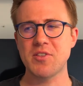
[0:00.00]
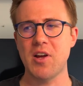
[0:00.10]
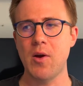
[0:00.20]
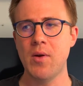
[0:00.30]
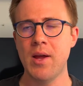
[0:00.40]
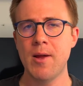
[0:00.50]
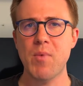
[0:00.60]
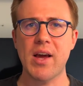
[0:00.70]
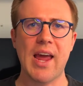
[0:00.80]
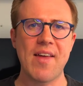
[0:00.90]
So
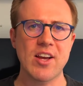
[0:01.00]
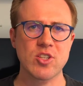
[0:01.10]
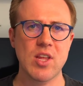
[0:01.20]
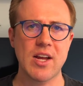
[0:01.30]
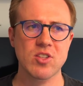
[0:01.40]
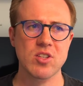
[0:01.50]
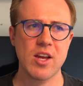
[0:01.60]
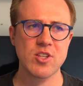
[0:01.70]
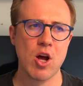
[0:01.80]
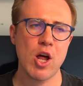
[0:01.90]
again, it's
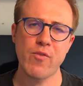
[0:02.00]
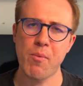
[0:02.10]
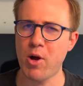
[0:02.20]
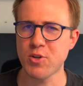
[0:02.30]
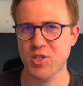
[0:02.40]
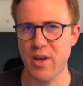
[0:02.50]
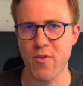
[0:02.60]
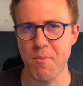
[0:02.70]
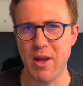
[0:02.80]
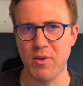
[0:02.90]
kind of a positive
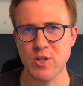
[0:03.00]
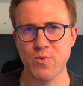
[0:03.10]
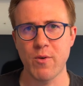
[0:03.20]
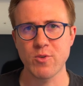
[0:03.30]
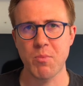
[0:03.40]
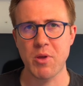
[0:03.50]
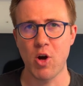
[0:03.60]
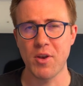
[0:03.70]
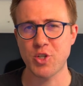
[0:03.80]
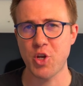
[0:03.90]
for me on this film, to be honest.